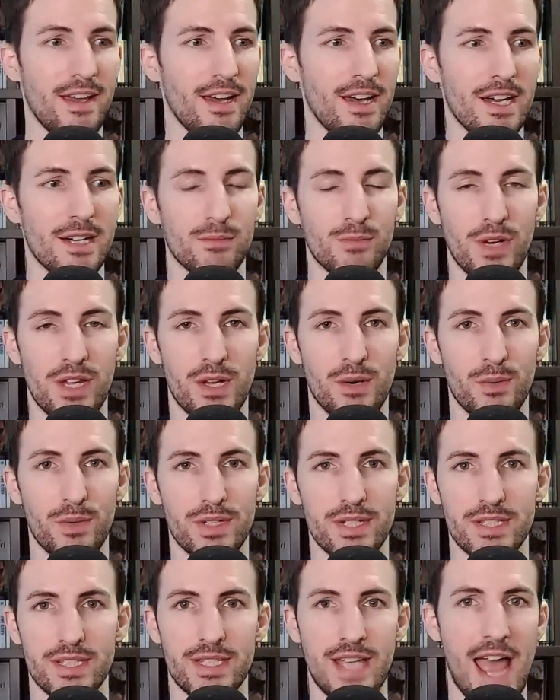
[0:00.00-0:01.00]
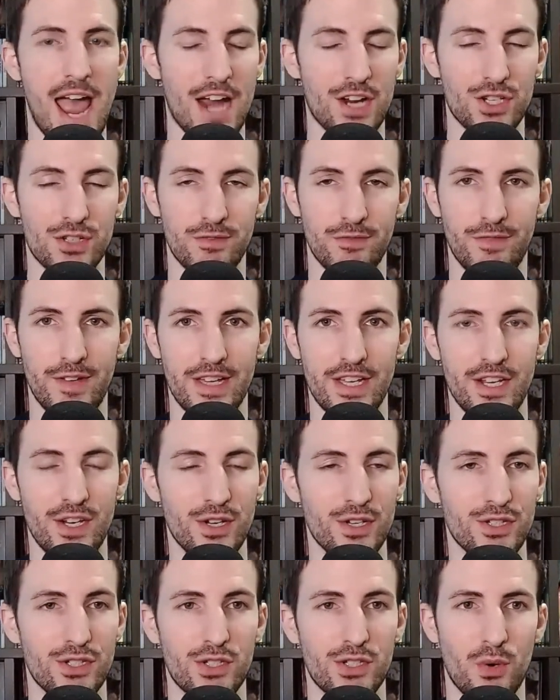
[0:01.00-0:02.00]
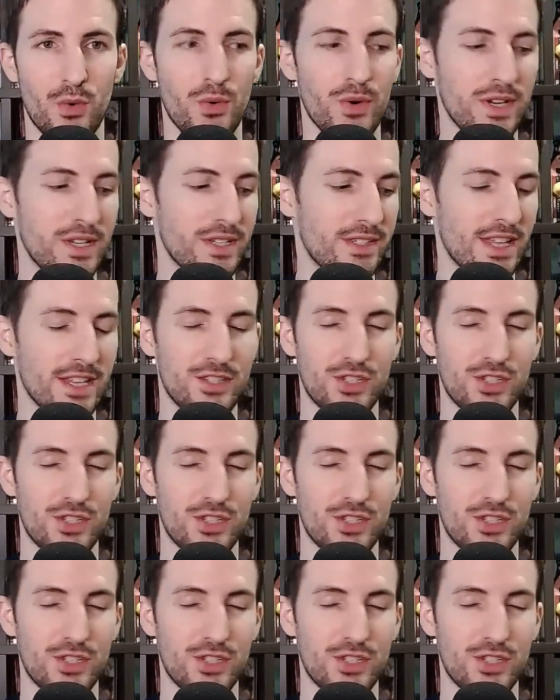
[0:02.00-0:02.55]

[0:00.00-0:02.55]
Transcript: whether it was action figures, toys.